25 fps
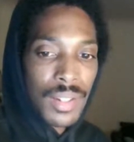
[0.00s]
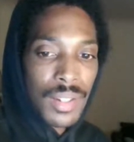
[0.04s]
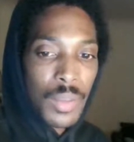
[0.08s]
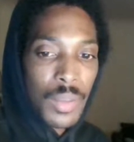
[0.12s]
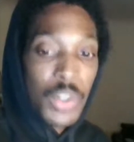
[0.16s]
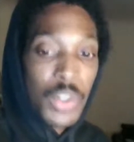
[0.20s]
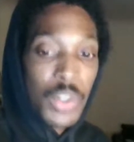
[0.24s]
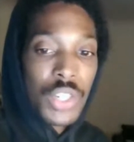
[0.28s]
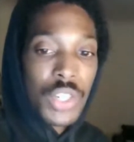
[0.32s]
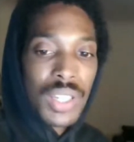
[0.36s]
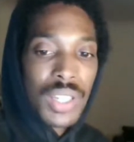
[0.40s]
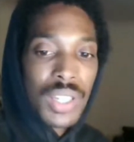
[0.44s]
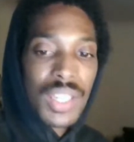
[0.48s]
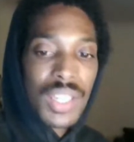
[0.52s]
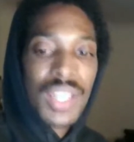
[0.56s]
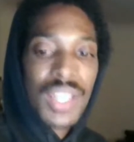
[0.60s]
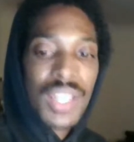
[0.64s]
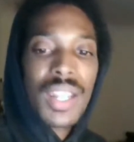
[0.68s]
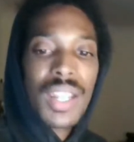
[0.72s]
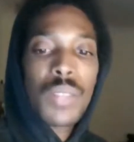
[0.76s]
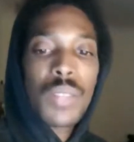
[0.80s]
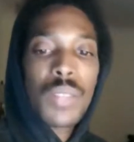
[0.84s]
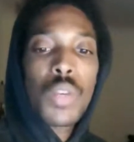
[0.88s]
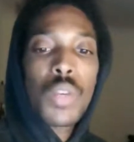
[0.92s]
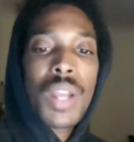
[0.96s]
Which is
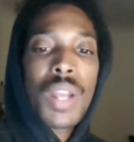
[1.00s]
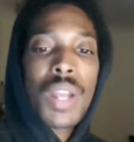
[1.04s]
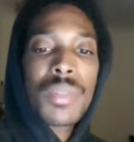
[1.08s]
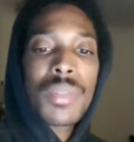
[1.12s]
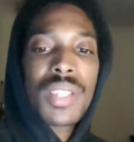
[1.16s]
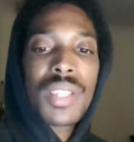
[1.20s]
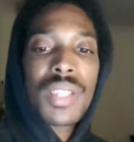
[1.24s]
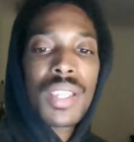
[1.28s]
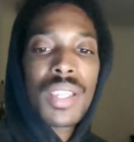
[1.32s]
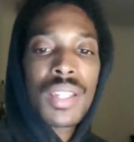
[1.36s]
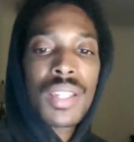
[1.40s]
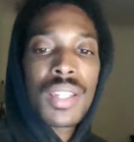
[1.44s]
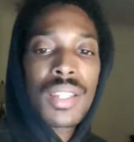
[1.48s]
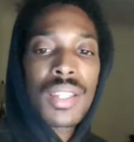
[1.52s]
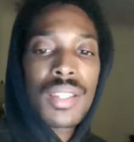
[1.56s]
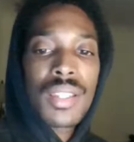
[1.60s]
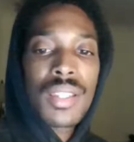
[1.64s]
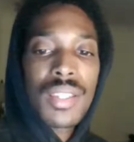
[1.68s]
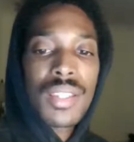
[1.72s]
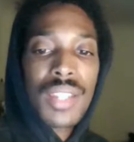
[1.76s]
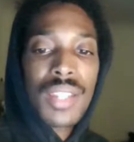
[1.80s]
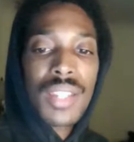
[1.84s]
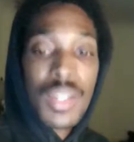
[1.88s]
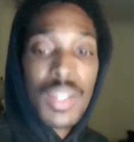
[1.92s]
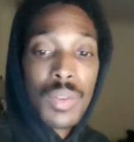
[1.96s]
again, like what I'm saying
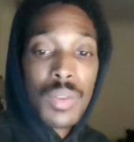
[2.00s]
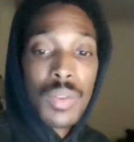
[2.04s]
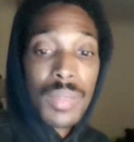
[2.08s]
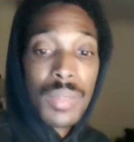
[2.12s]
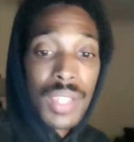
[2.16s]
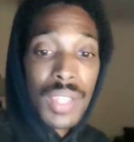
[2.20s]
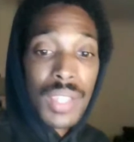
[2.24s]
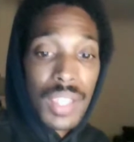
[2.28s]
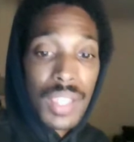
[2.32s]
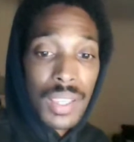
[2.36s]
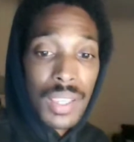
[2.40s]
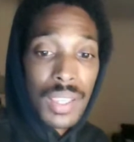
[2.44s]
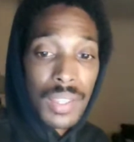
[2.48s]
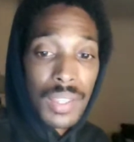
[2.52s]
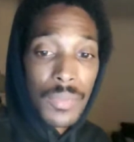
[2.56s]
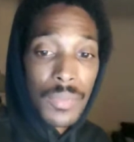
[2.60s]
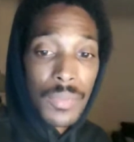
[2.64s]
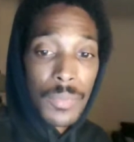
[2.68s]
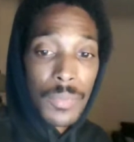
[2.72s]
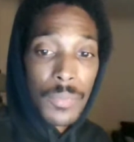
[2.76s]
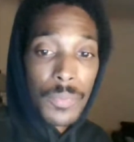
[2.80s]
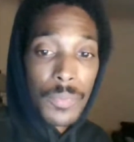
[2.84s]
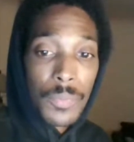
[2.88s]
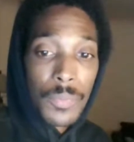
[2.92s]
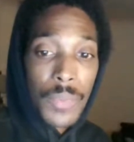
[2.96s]
is, and that's what I'm saying.
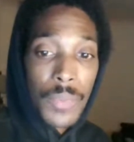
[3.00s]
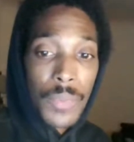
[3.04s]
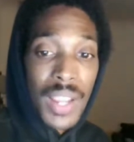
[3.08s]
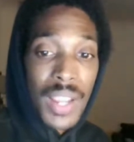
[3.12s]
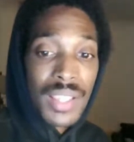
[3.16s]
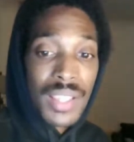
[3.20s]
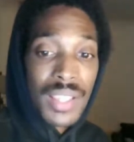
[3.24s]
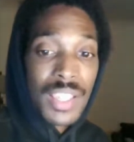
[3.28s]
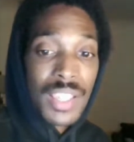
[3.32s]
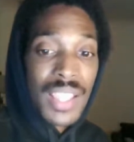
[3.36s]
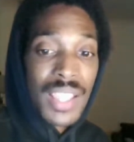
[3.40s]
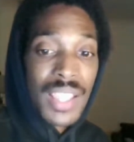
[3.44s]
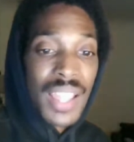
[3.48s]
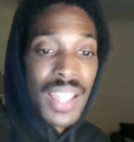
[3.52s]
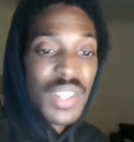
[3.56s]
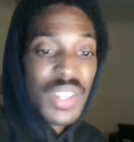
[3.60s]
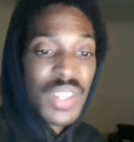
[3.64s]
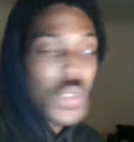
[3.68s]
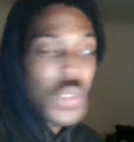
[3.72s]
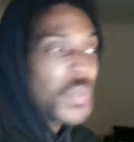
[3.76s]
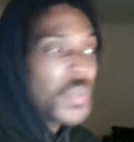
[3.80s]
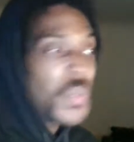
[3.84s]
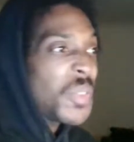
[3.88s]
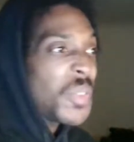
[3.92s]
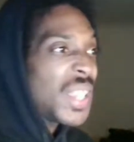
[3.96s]
Francis is
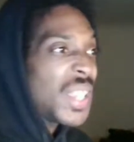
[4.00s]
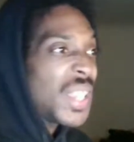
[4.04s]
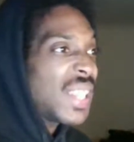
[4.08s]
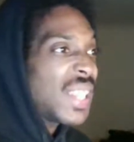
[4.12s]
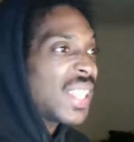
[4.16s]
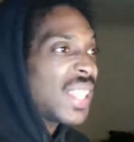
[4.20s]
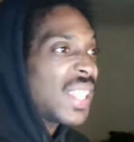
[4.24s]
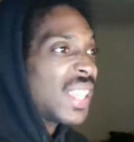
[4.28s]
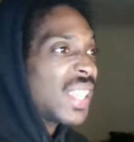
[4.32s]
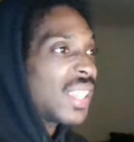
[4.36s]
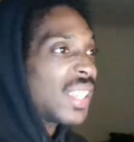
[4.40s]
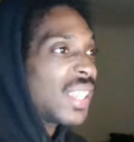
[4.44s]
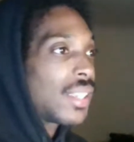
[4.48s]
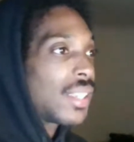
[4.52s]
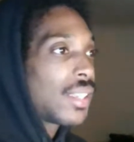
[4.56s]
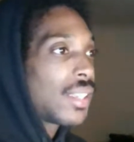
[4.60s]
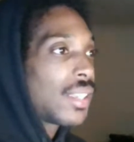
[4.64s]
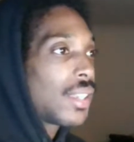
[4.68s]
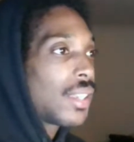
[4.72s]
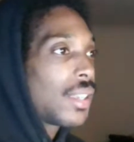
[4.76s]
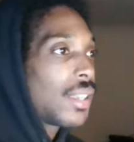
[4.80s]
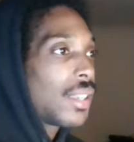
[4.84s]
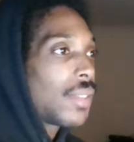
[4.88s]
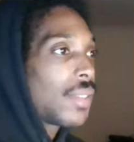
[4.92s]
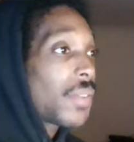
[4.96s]
at 250.
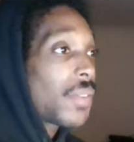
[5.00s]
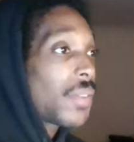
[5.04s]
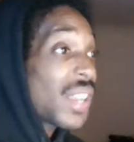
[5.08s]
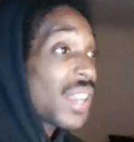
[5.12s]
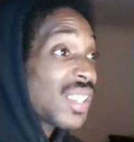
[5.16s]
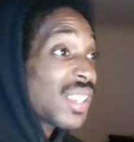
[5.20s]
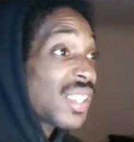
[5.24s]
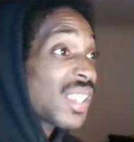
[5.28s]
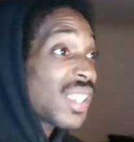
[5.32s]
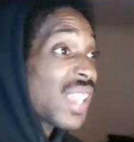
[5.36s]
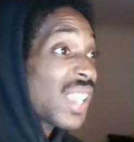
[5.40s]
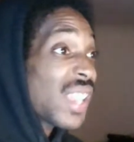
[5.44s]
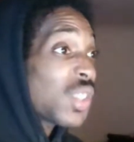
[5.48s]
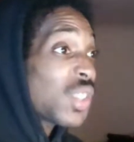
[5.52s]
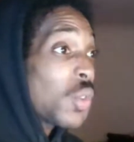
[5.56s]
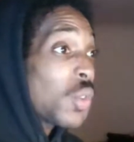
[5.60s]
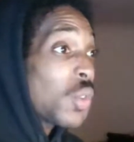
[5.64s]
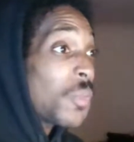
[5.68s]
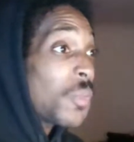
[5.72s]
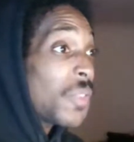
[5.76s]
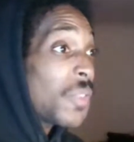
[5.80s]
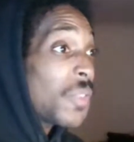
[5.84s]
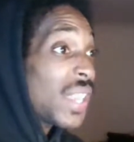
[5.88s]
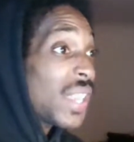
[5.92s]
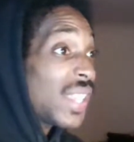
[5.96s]
Francis at
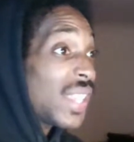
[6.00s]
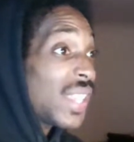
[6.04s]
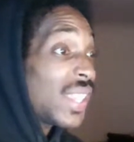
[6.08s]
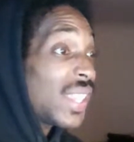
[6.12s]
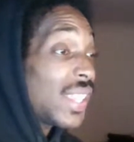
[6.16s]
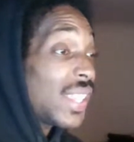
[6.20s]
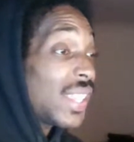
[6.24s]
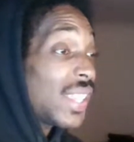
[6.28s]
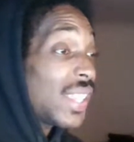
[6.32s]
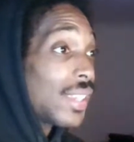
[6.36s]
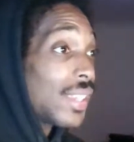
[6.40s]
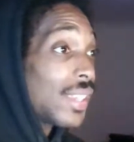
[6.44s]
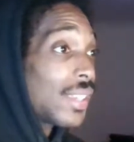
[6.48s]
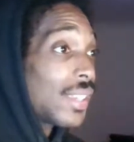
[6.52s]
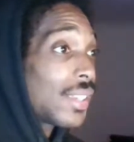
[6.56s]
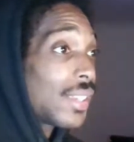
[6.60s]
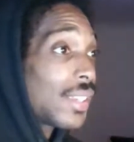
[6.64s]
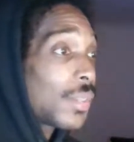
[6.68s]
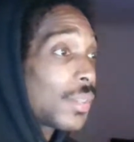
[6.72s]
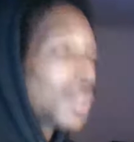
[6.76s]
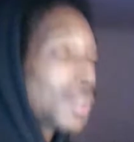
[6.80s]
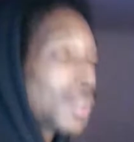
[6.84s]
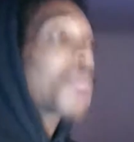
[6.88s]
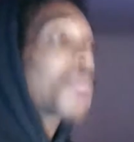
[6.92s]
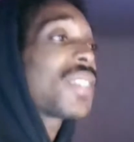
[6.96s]
250.
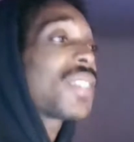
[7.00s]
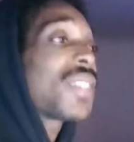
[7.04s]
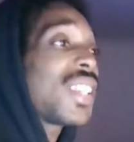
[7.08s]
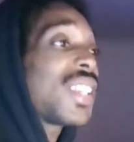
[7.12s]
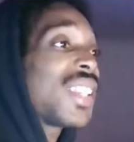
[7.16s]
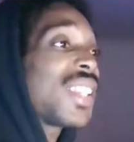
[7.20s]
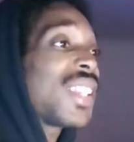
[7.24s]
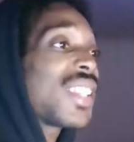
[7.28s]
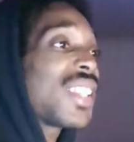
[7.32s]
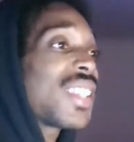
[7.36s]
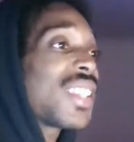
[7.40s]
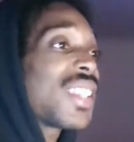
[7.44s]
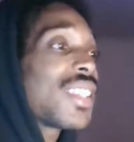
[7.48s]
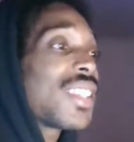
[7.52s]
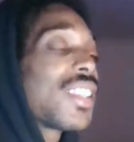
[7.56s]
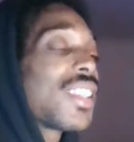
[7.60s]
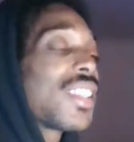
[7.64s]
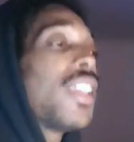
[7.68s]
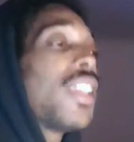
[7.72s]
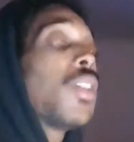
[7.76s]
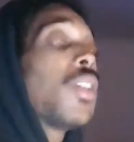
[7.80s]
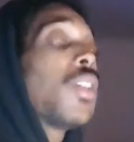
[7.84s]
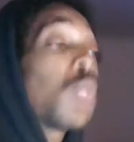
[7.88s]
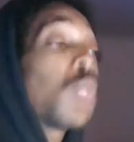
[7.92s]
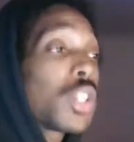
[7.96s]
What I'm saying
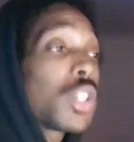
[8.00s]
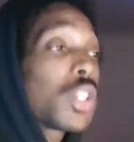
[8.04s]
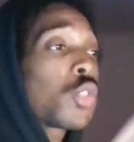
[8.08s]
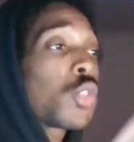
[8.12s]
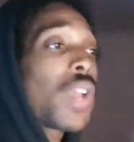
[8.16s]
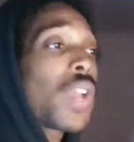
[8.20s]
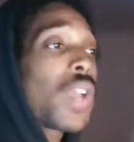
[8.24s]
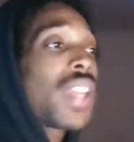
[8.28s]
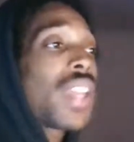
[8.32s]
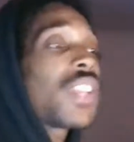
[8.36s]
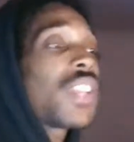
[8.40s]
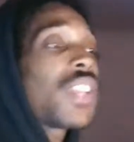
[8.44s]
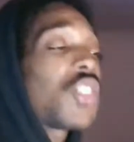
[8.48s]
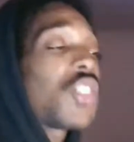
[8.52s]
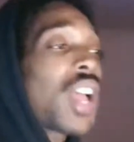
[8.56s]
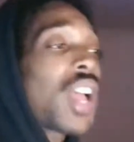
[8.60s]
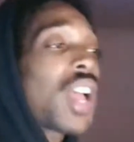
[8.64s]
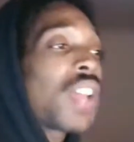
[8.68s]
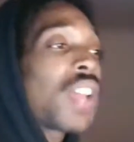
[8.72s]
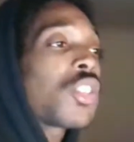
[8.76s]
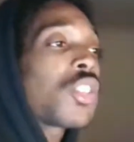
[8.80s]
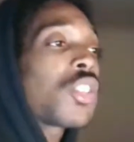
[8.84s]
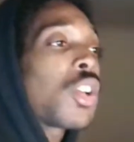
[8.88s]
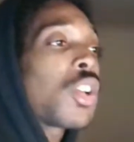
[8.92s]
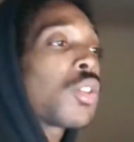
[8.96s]
is was granted,
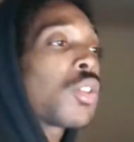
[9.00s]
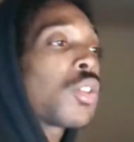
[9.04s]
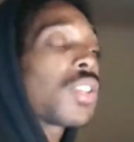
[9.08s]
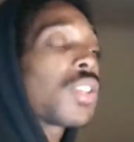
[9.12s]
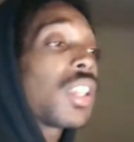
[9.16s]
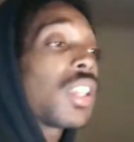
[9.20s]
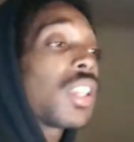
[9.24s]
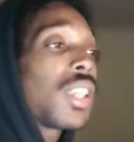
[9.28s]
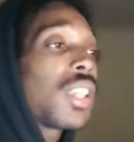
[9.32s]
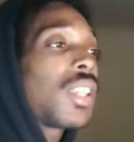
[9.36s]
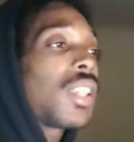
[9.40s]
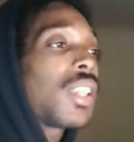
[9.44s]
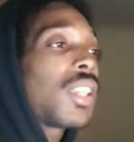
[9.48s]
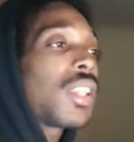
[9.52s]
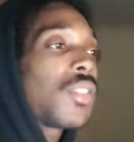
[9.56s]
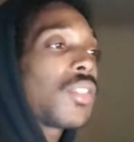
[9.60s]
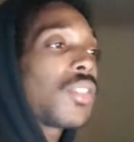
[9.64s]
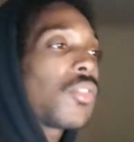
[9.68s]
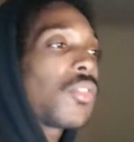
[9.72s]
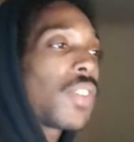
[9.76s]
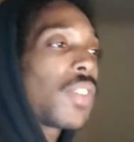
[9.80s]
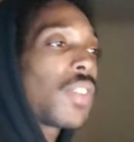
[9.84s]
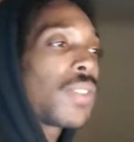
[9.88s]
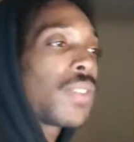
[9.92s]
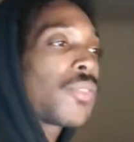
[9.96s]
John Jones,
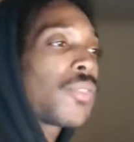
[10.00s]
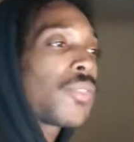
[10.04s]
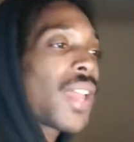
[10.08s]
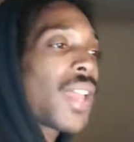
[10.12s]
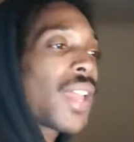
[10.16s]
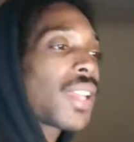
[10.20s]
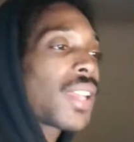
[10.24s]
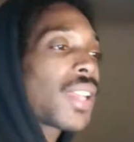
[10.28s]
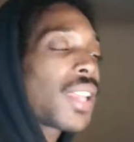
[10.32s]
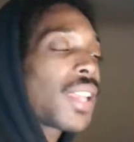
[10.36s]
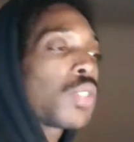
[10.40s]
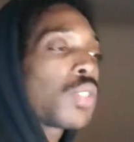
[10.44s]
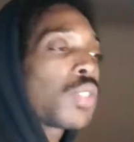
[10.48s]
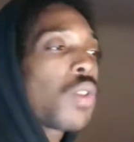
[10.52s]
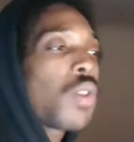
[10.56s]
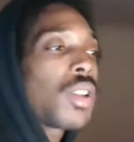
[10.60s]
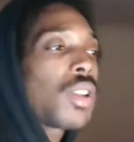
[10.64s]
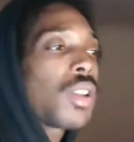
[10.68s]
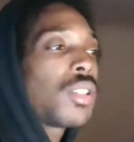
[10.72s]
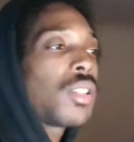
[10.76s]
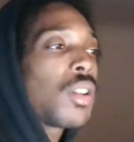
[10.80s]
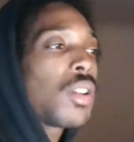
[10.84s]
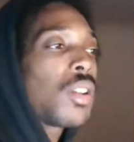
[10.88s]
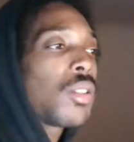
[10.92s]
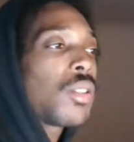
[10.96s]
again, fun fact, like you
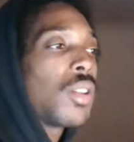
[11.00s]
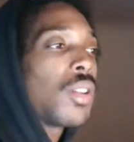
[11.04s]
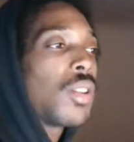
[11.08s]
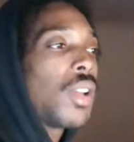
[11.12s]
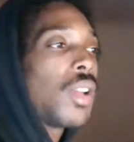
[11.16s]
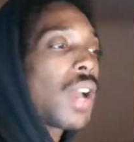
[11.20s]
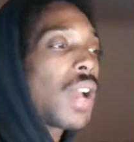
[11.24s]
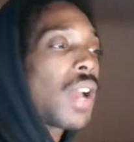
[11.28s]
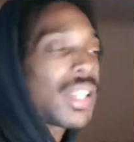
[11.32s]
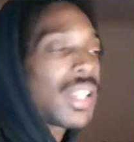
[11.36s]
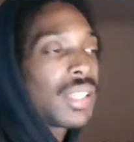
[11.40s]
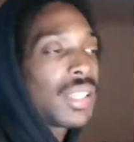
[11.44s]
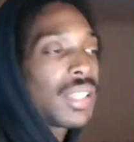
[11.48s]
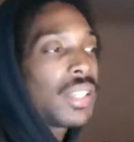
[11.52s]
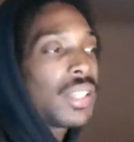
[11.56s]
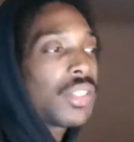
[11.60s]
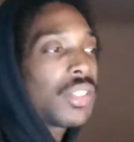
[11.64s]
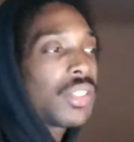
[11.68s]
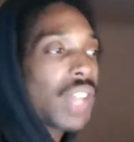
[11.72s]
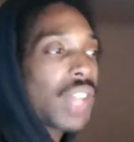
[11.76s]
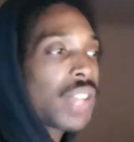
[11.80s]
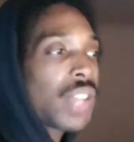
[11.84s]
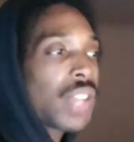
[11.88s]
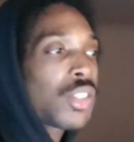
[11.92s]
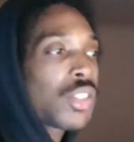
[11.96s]
already know, I
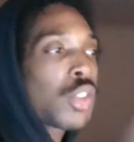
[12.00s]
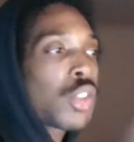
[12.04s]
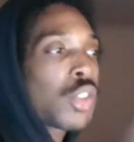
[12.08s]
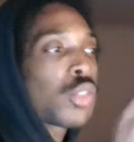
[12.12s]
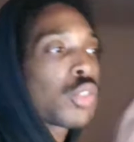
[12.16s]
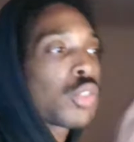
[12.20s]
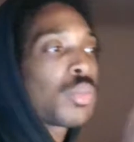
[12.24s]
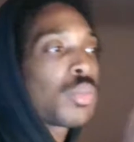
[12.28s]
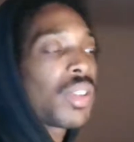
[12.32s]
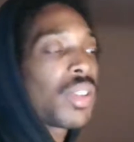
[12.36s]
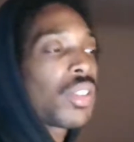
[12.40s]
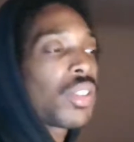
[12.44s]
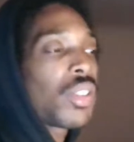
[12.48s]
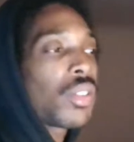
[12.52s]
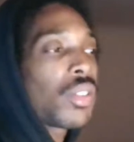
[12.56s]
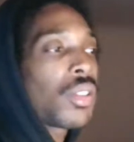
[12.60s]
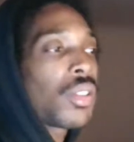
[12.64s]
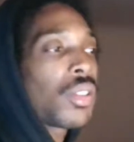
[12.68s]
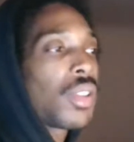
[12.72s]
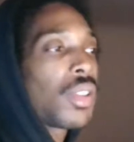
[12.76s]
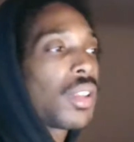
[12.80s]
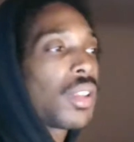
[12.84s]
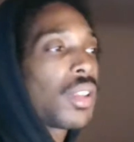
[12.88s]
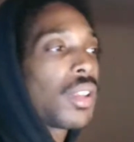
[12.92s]
think John Jones' brother